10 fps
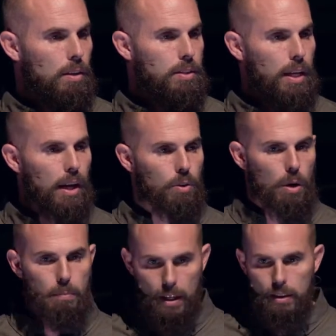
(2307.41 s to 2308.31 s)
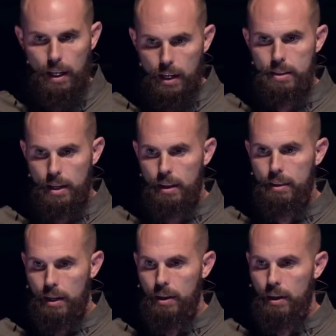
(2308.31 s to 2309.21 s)
See, I grew up, at, like I said, at
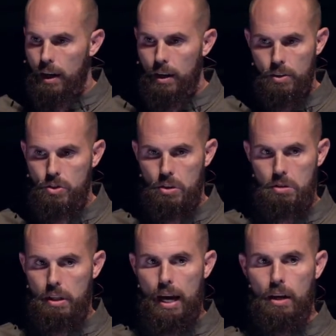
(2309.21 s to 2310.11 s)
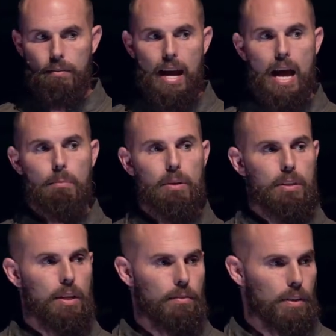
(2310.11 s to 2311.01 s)
that young age, just out of habit
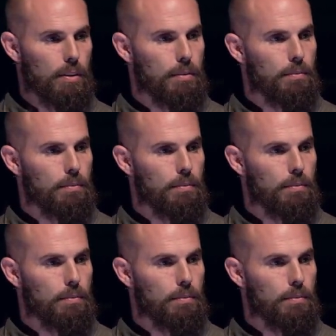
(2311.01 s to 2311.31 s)
giving.